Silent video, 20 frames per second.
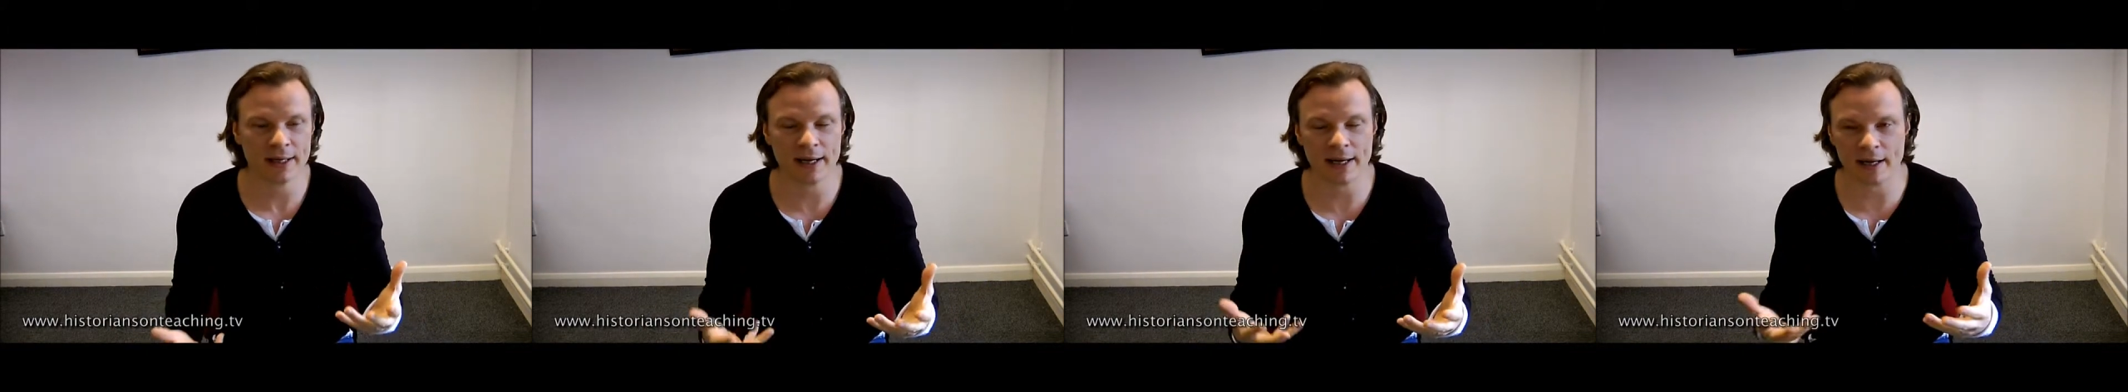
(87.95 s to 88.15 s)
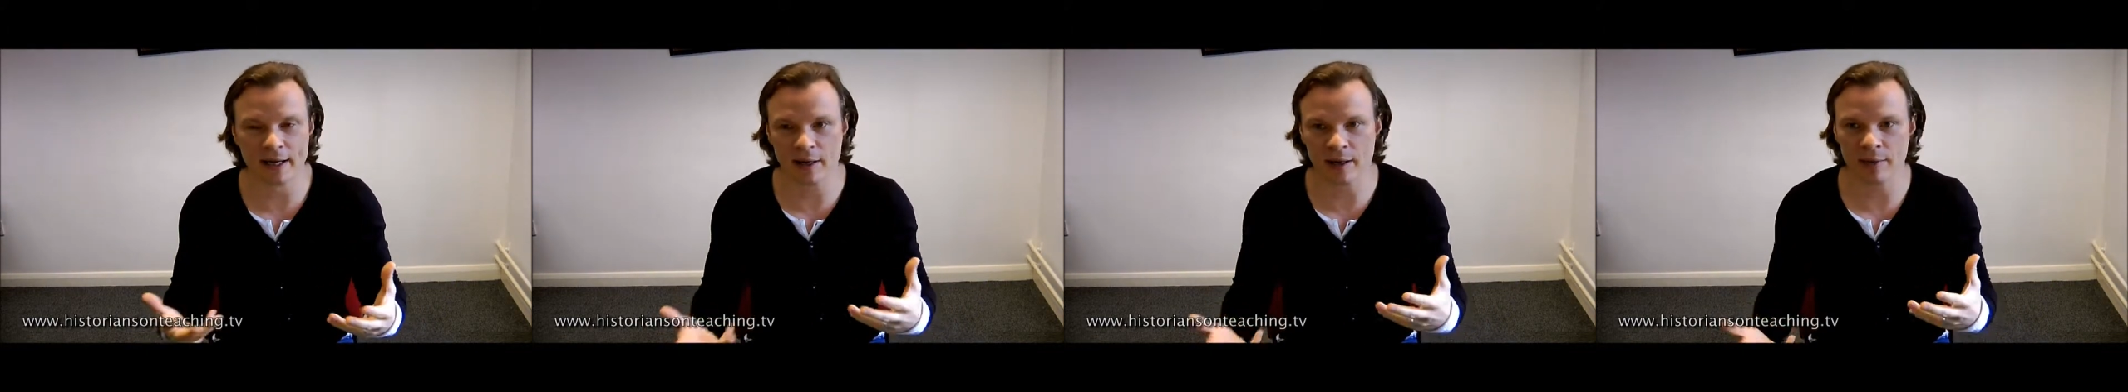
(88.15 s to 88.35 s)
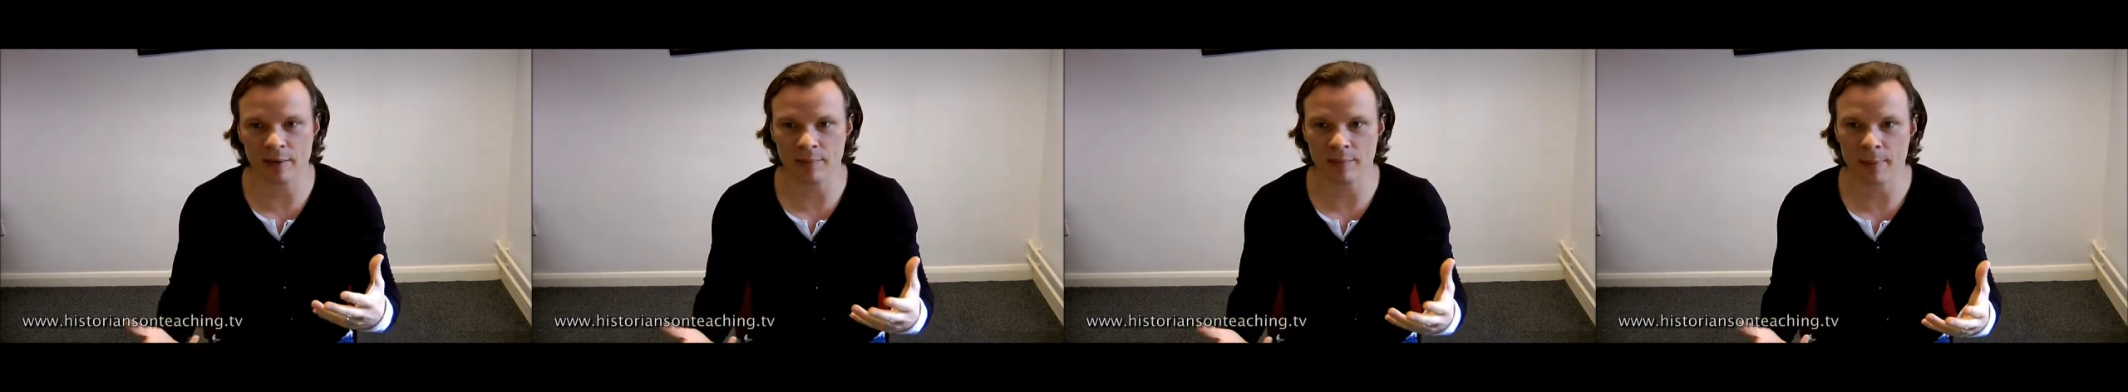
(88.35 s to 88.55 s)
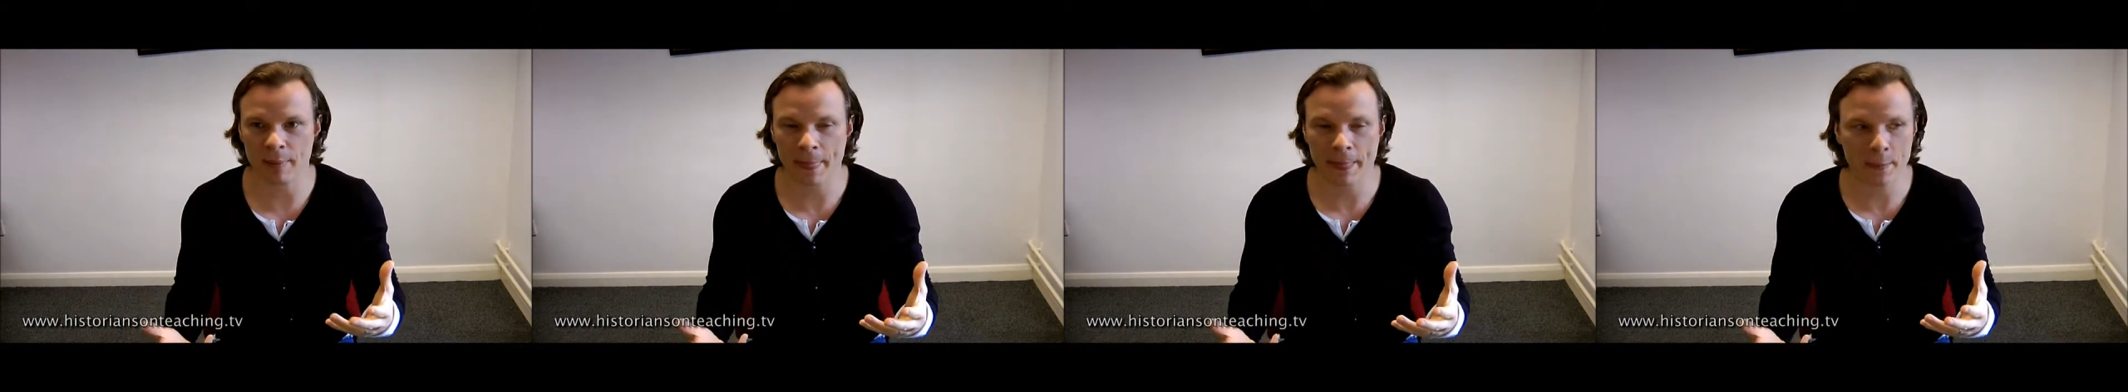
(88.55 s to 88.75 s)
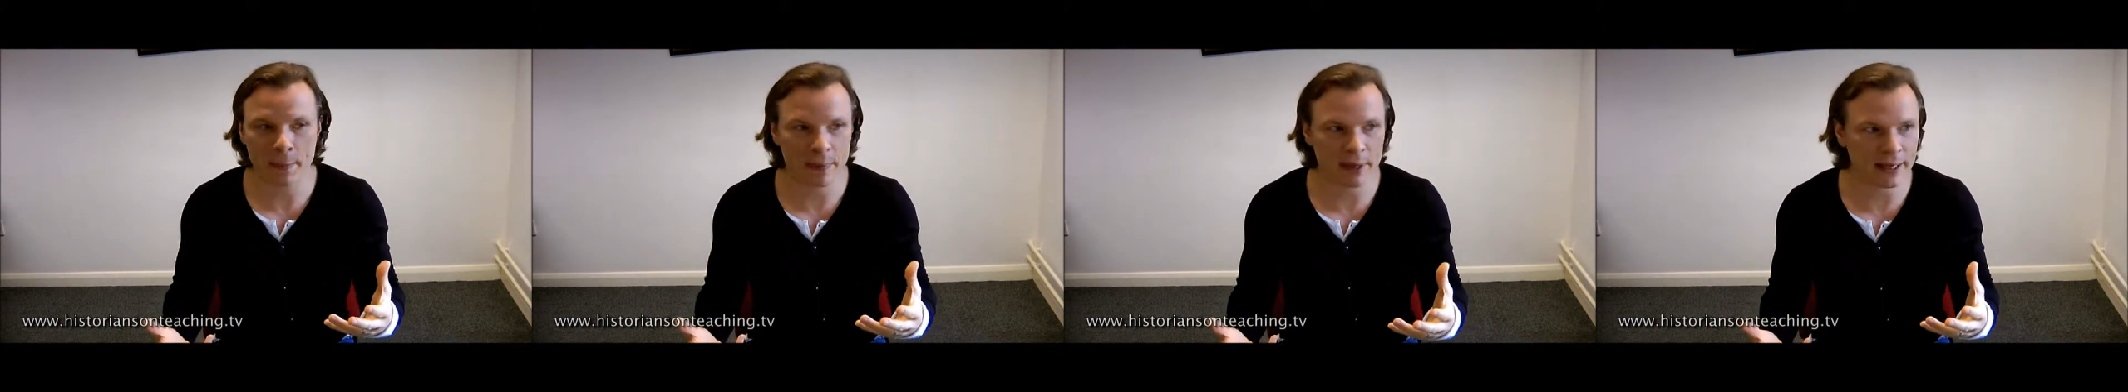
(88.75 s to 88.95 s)
um,
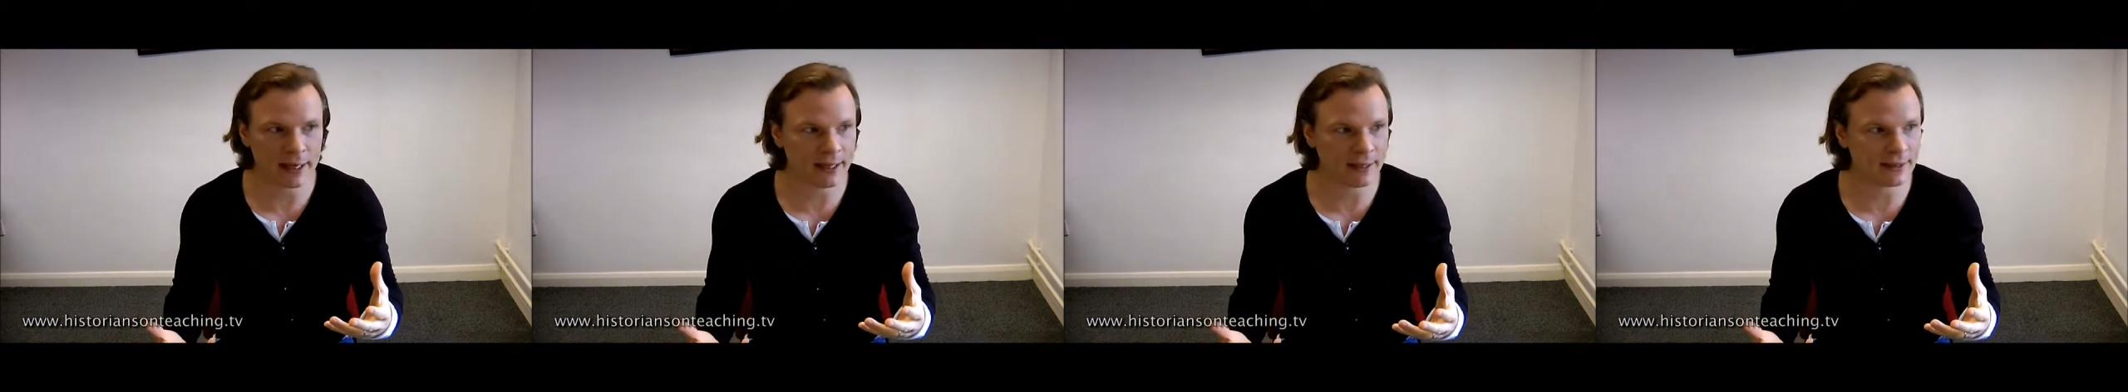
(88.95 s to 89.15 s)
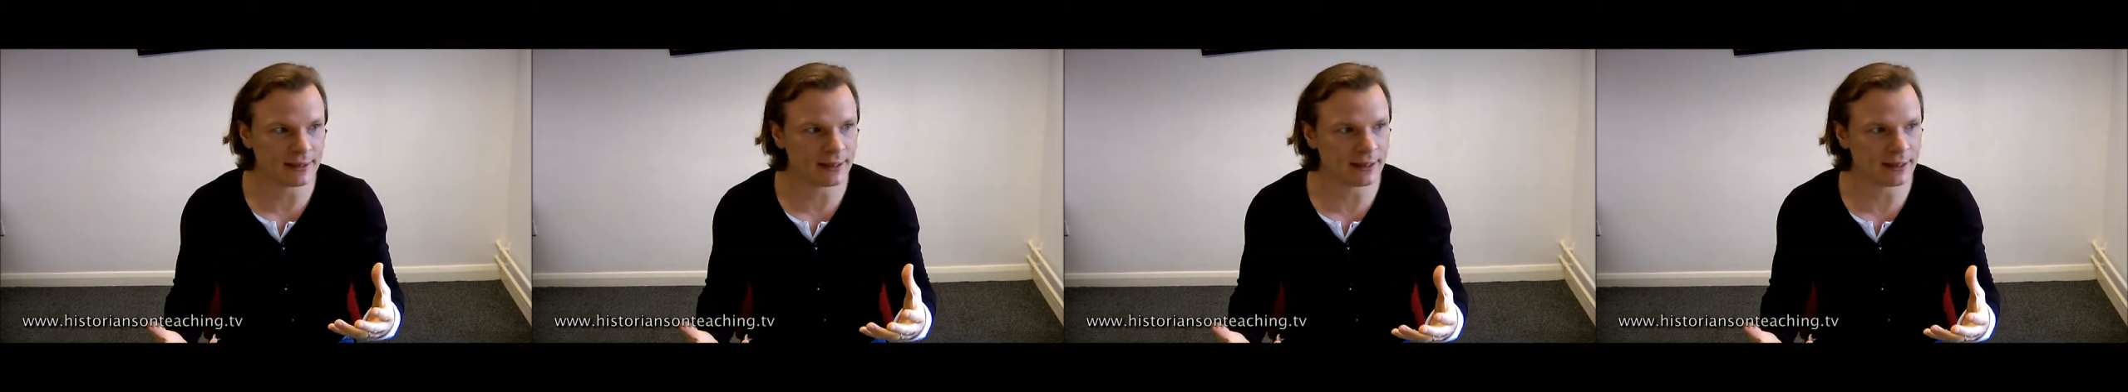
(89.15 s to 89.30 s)
begin